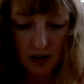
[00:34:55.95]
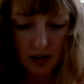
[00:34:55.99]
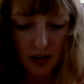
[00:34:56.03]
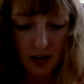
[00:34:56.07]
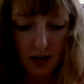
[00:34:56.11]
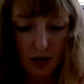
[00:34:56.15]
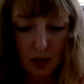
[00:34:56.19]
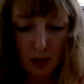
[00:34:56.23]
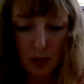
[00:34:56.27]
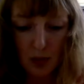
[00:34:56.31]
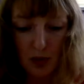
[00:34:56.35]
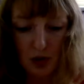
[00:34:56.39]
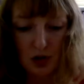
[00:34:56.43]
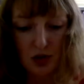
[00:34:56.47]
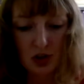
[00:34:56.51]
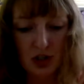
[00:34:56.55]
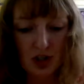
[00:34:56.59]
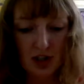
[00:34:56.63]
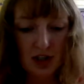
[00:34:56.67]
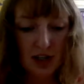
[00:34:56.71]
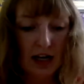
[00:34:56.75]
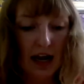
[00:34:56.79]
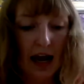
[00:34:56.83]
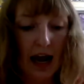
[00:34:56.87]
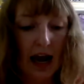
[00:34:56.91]
The other
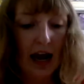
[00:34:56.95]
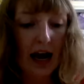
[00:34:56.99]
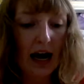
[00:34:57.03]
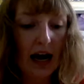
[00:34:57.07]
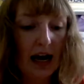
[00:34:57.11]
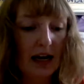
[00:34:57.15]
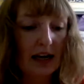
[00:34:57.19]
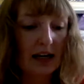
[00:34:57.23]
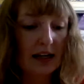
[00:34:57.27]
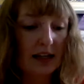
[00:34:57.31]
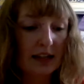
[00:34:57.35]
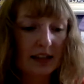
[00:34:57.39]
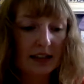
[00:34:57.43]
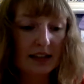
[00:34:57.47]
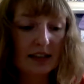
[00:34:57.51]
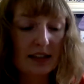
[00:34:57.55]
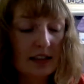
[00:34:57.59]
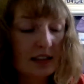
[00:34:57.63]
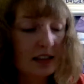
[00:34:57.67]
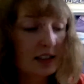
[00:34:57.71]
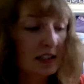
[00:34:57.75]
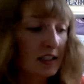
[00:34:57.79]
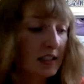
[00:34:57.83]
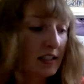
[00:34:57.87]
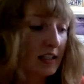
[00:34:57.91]
person has,
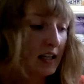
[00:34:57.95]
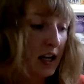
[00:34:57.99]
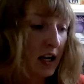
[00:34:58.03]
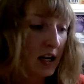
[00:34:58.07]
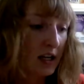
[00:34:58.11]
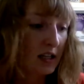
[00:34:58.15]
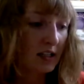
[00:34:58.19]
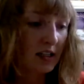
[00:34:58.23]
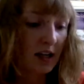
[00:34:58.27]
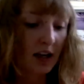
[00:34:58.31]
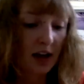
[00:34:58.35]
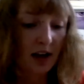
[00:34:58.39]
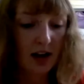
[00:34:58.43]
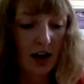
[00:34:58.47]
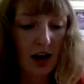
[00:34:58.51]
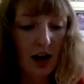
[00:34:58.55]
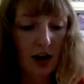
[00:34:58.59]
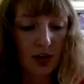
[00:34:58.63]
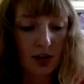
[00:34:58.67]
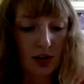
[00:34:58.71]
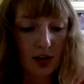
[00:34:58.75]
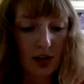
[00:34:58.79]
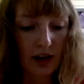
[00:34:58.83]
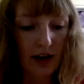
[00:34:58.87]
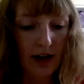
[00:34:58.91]
say, 10
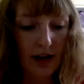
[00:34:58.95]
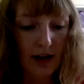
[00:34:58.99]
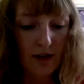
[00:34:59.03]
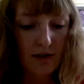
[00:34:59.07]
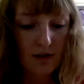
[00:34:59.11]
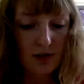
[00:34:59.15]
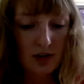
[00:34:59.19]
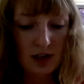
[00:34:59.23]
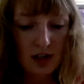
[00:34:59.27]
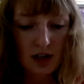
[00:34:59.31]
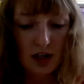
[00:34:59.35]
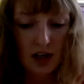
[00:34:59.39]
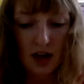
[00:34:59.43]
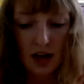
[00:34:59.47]
health left.